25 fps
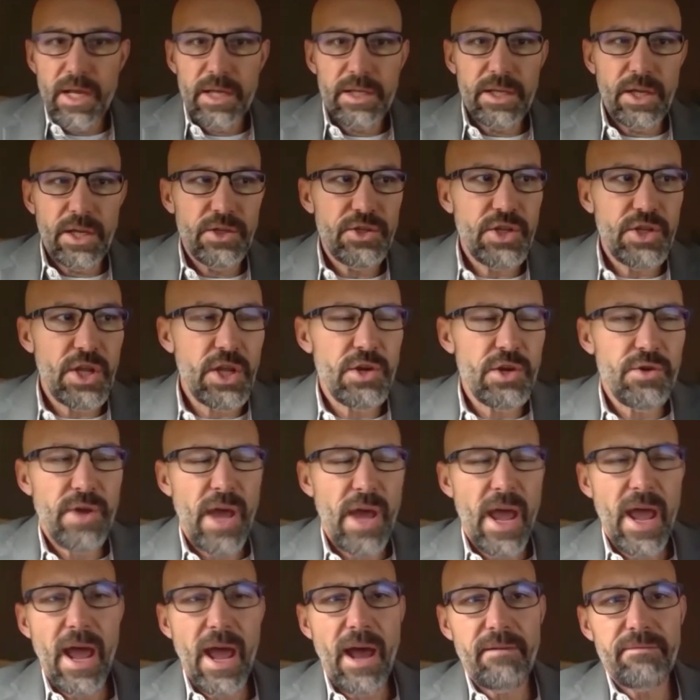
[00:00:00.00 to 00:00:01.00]
continue to
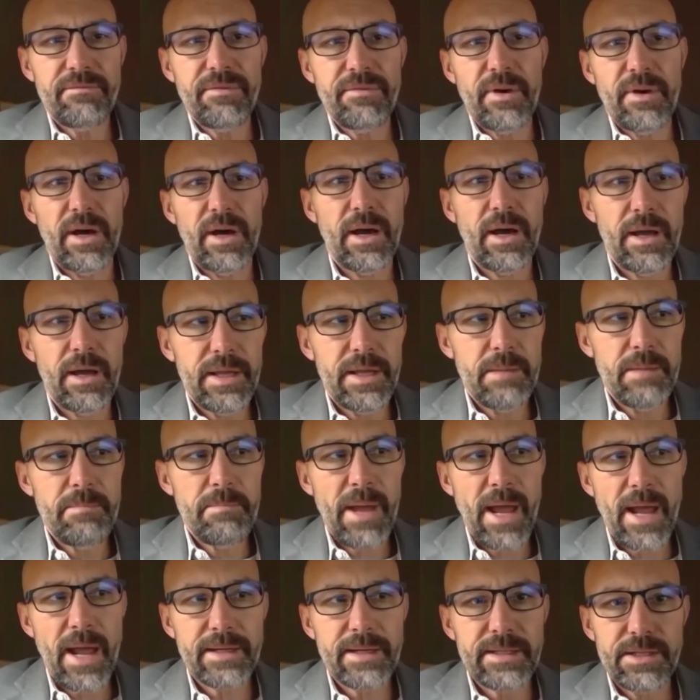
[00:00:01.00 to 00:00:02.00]
have
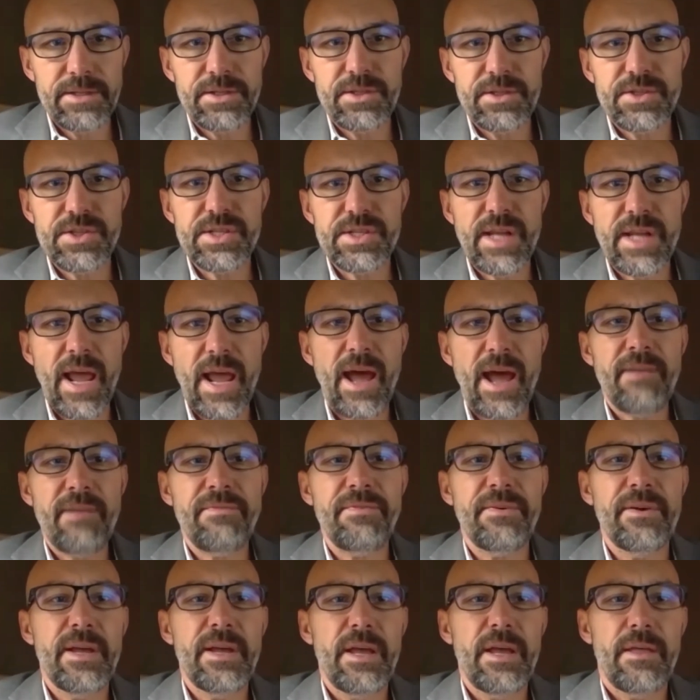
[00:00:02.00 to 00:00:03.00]
impacted
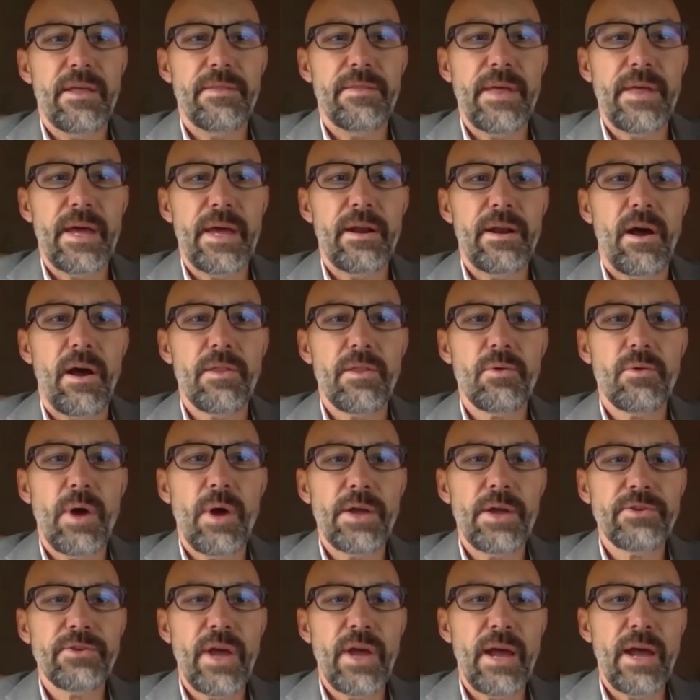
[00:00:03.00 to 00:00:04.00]
staff that
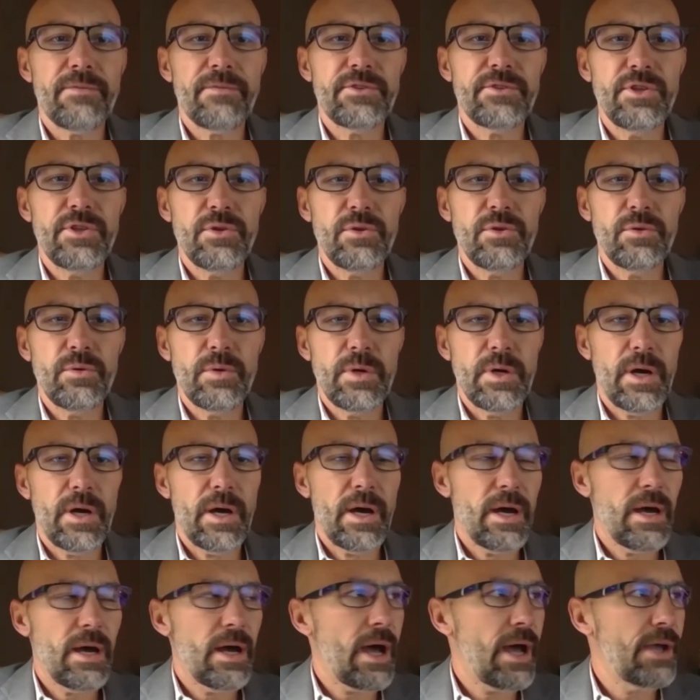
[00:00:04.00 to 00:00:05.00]
otherwise have to
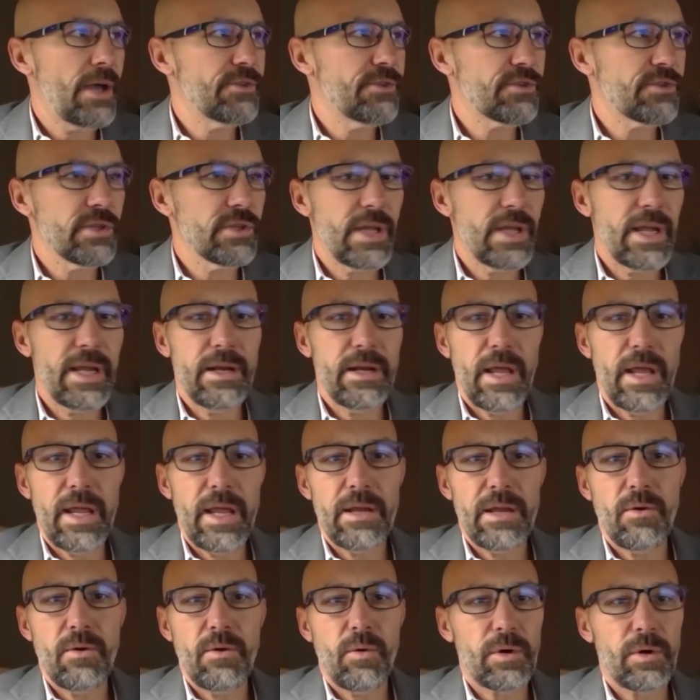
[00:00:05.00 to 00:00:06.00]
isolate
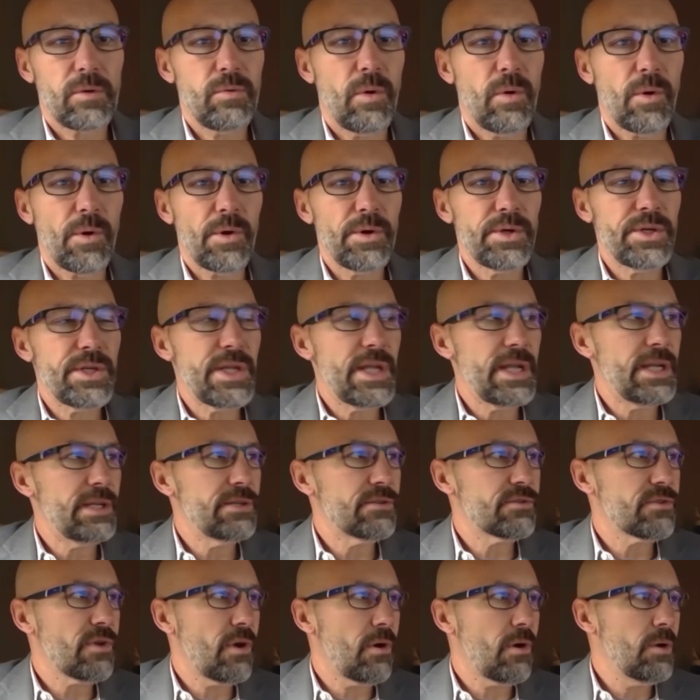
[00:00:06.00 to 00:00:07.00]
and or quarantine.
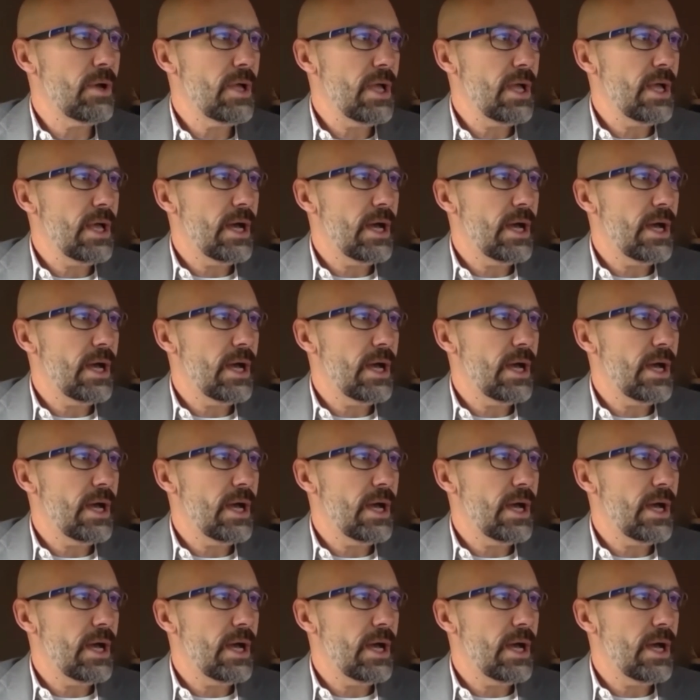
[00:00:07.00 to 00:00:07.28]
So